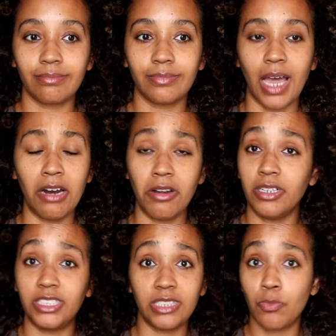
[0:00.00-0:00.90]
I don't know,
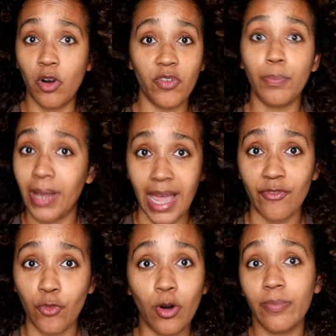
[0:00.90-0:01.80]
it's just more of a
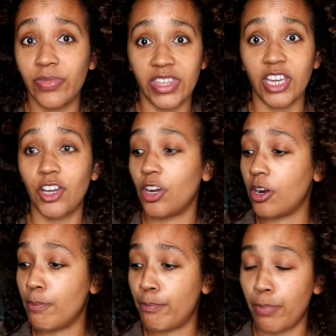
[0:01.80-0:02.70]
platform,
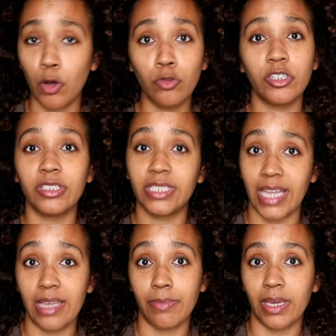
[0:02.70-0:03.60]
thicker, bolder
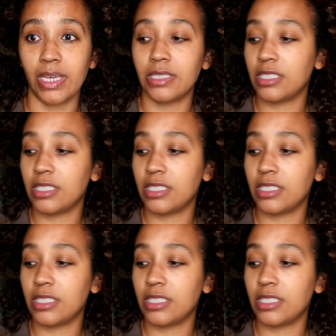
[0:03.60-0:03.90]
statement.